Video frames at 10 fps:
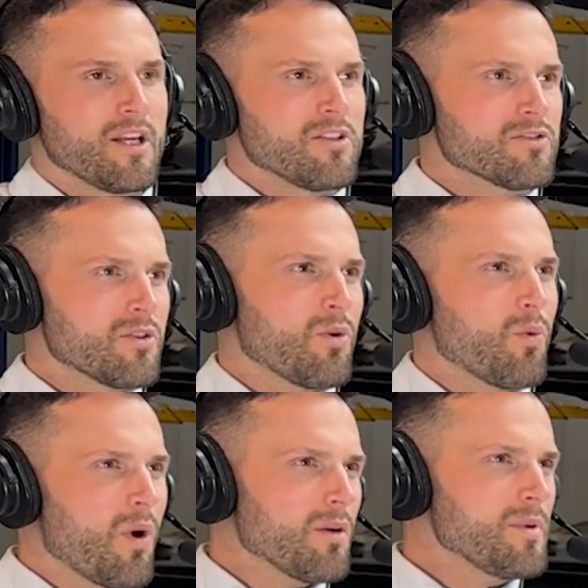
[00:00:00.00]
So
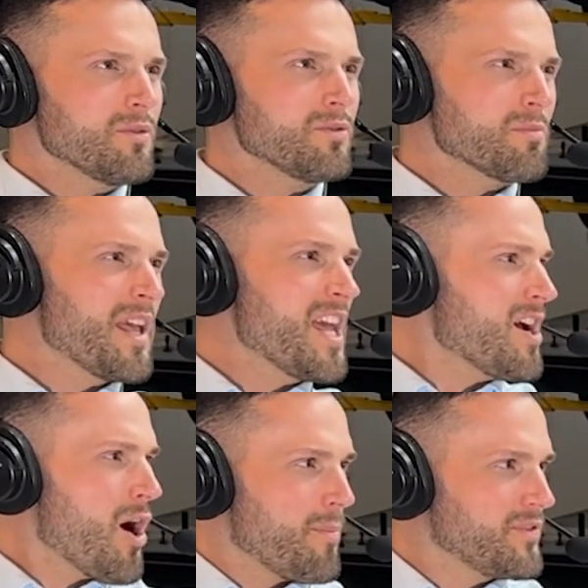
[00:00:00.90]
walk me through some
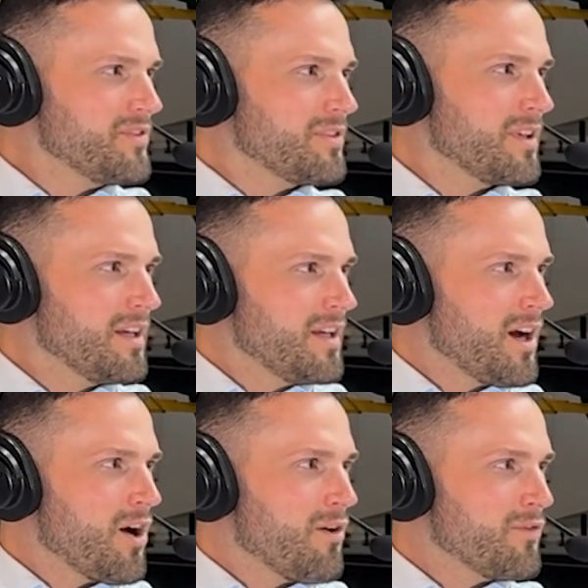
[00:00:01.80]
hiccups
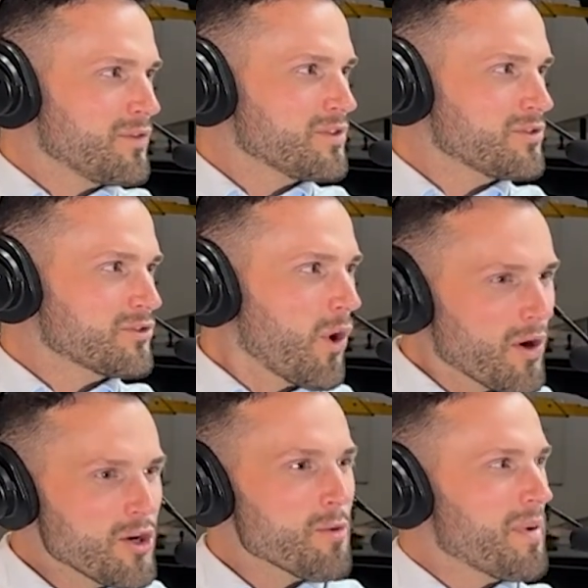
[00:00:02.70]
of
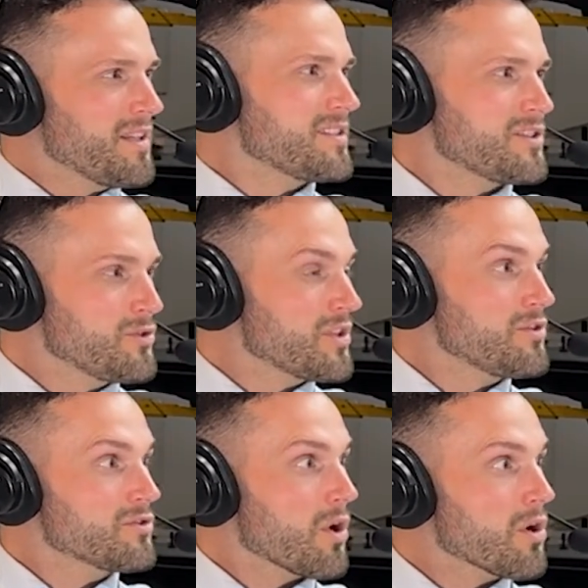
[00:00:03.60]
starting your business. You said you
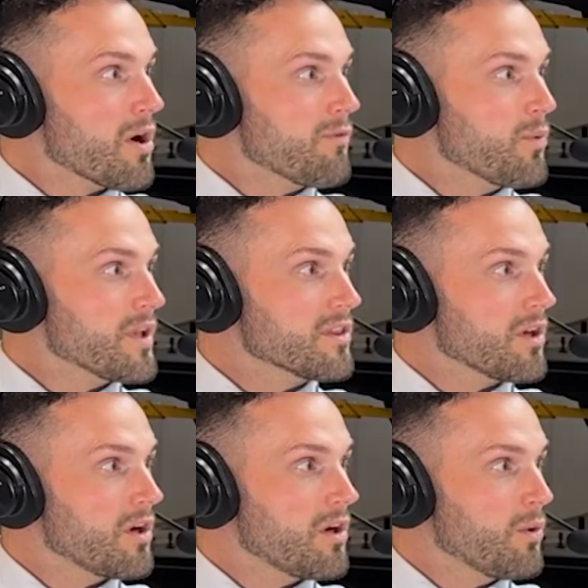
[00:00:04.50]
started off with,
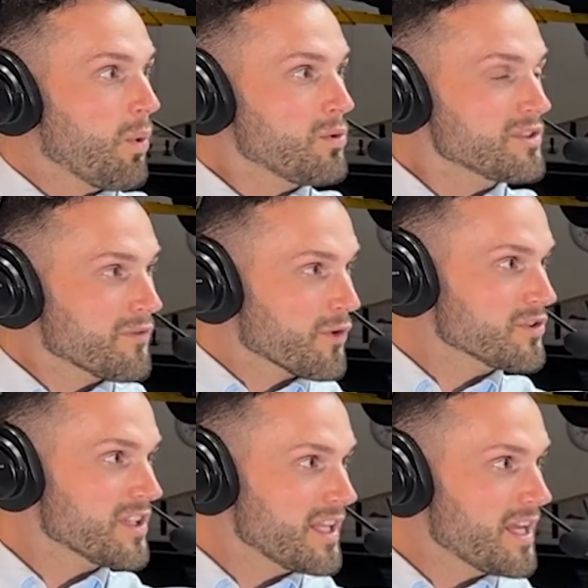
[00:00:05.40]
what was the
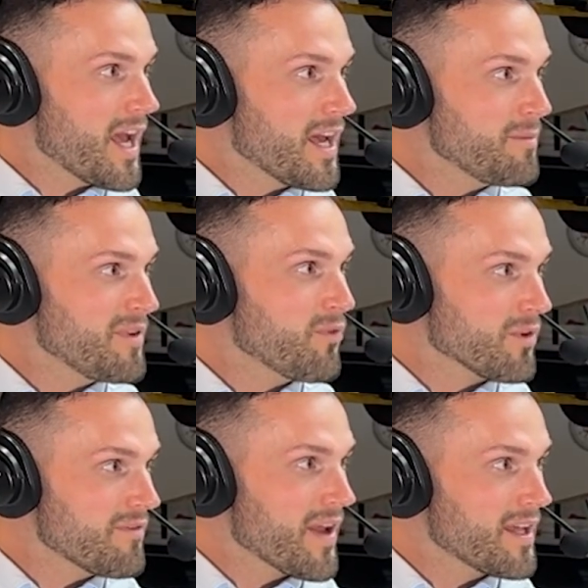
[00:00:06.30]
first thing that you had before
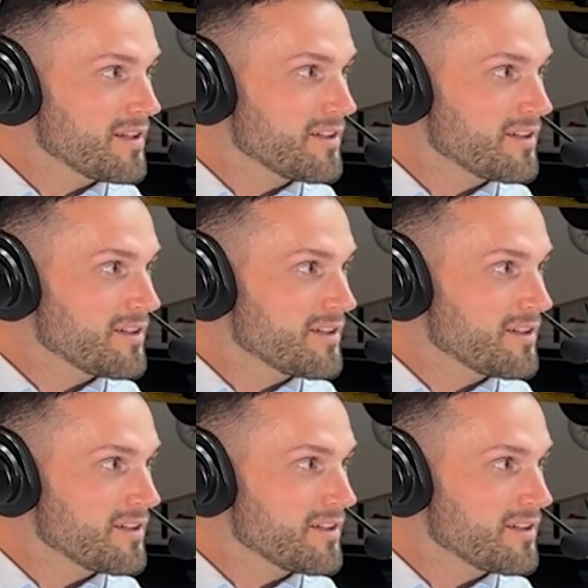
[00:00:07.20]
the van?